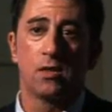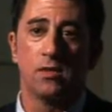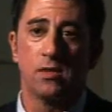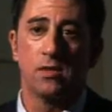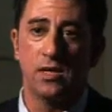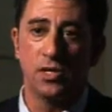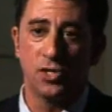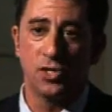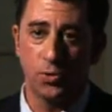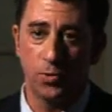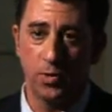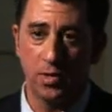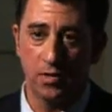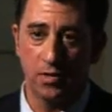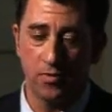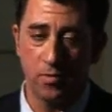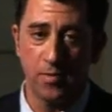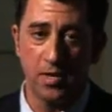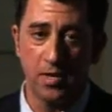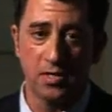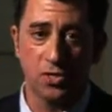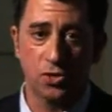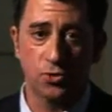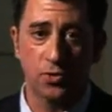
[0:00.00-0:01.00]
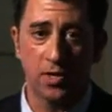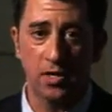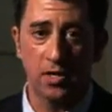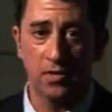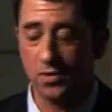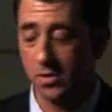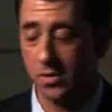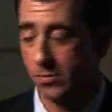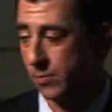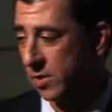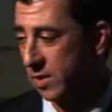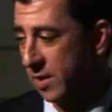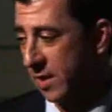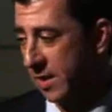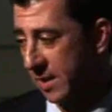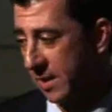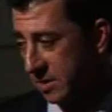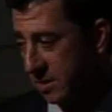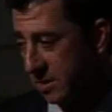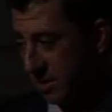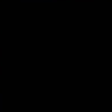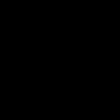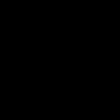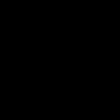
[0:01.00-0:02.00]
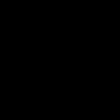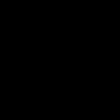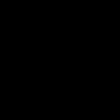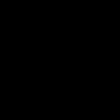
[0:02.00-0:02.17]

the issuing of administrative complaint.